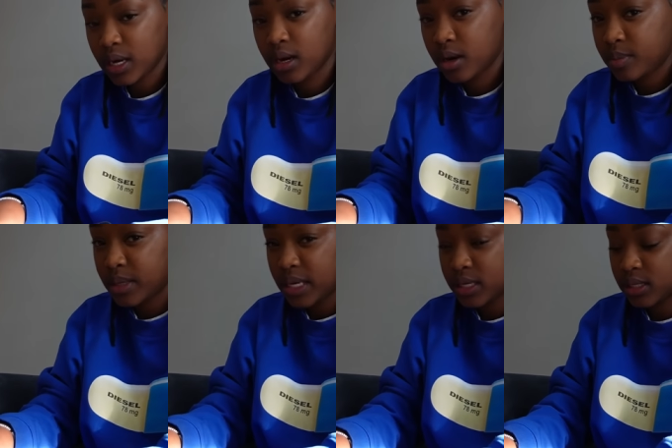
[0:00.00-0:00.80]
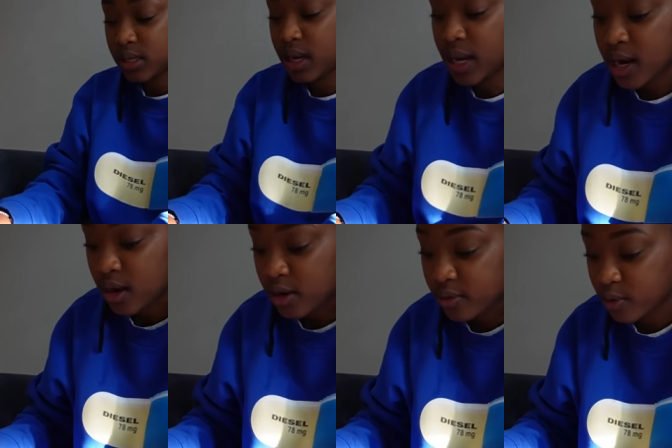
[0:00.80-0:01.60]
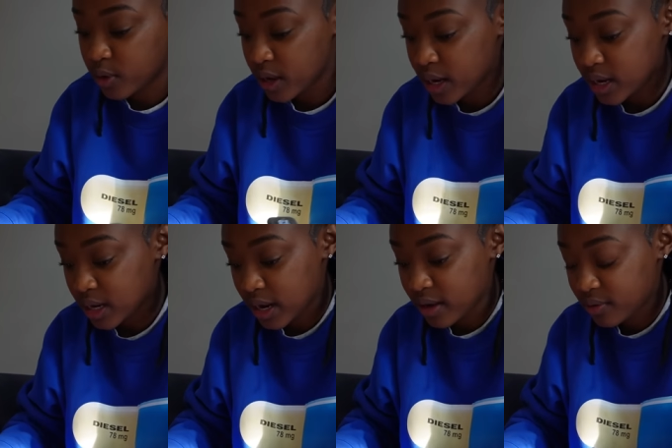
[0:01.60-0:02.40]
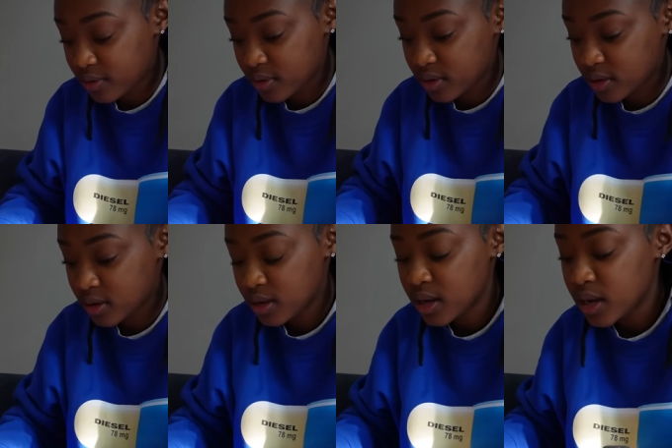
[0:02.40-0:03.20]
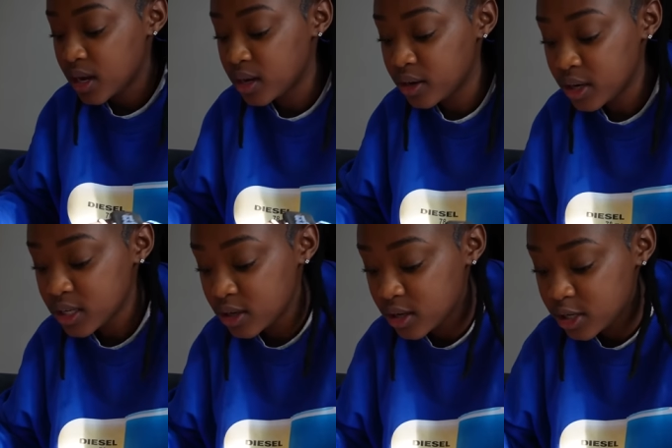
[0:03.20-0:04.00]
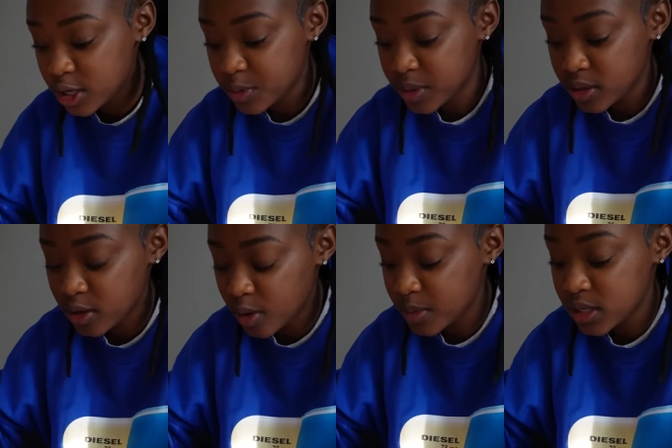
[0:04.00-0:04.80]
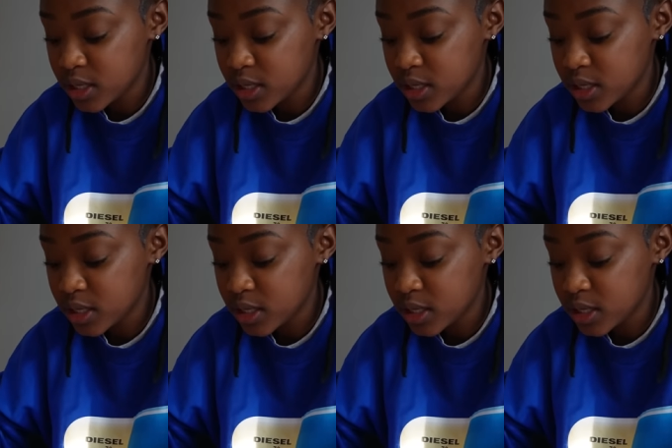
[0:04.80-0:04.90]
Okay, I got a plate and I got a fork and a knife. I know you guys are gonna judge me in the comment